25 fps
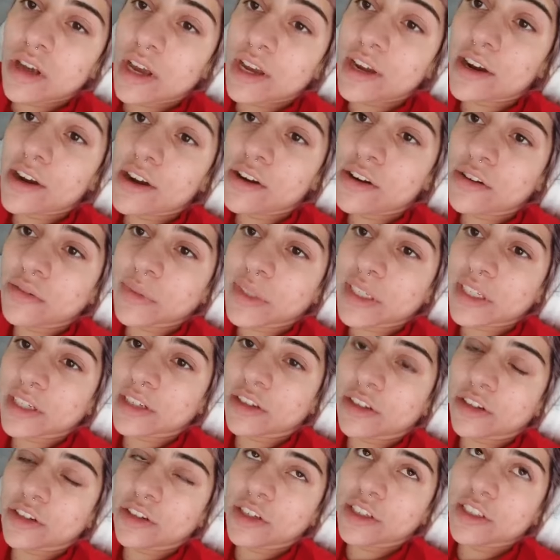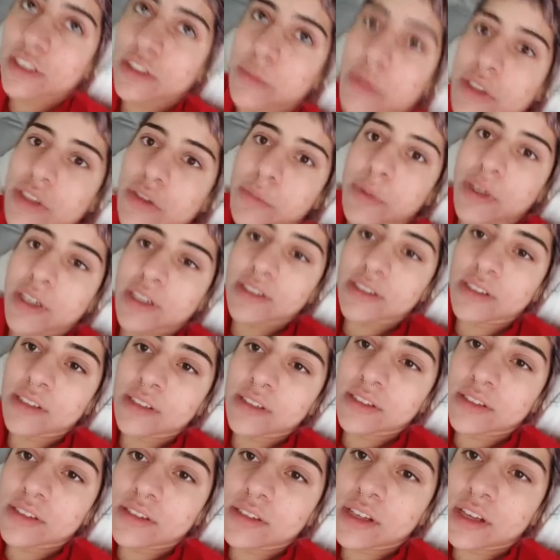I got all my Christmas
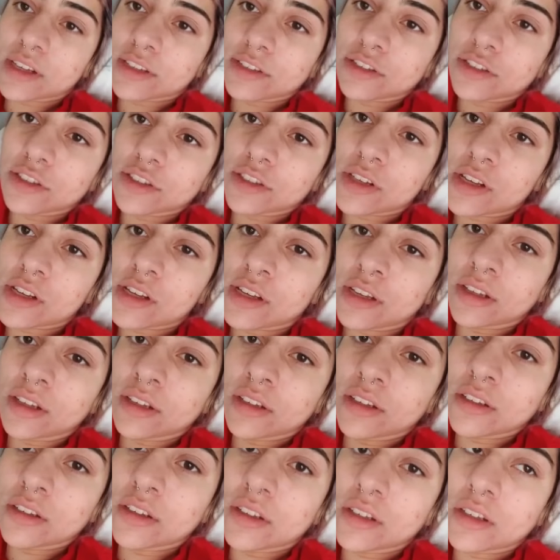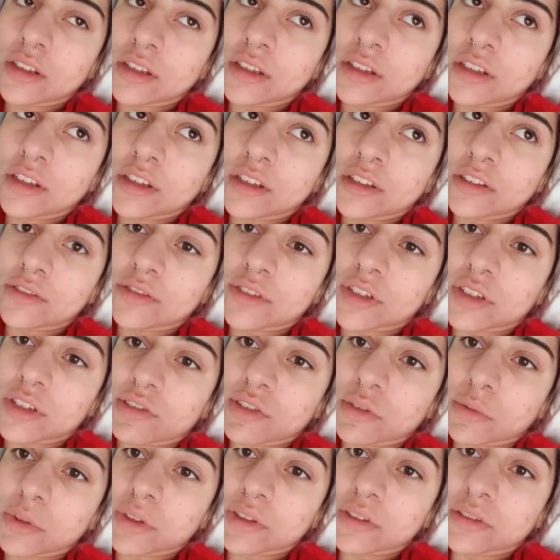presents yesterday for
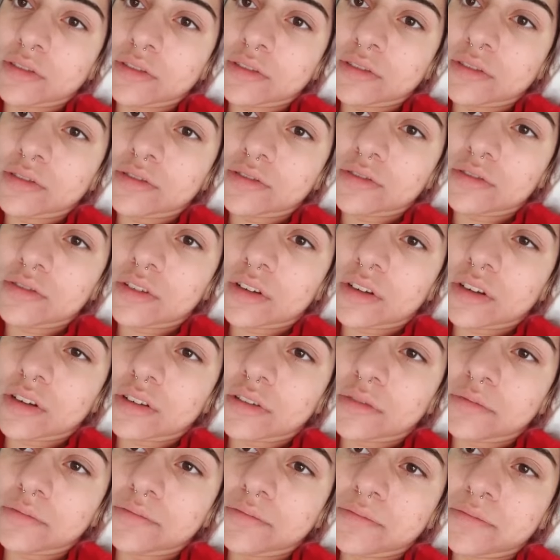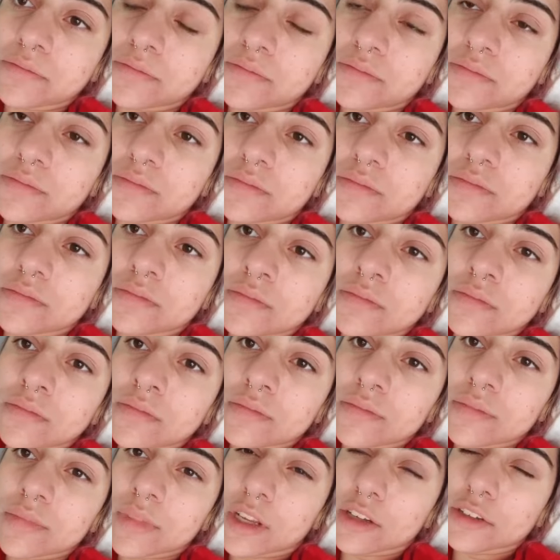everyone. Um,
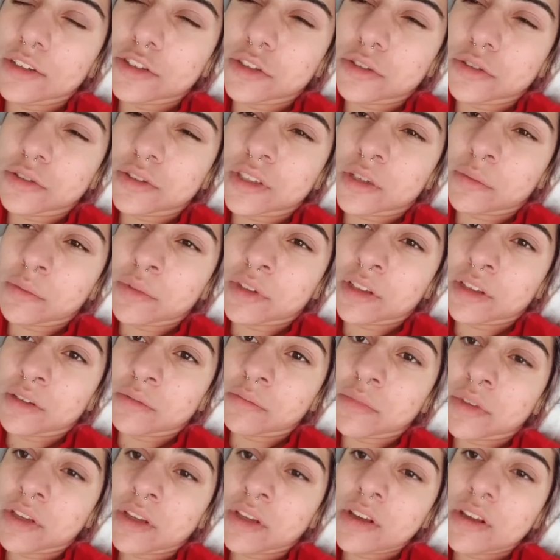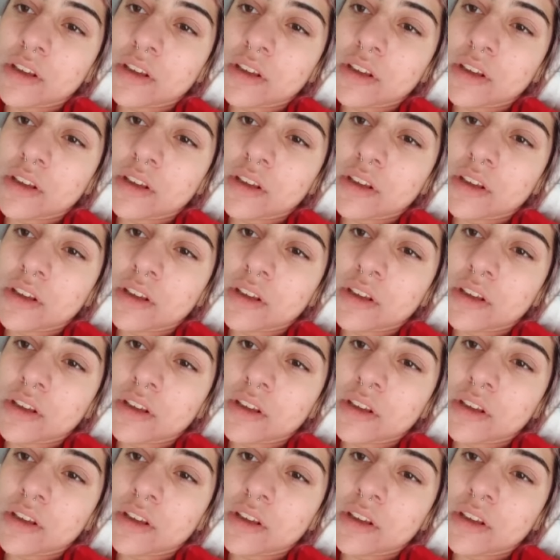I'll show some of them.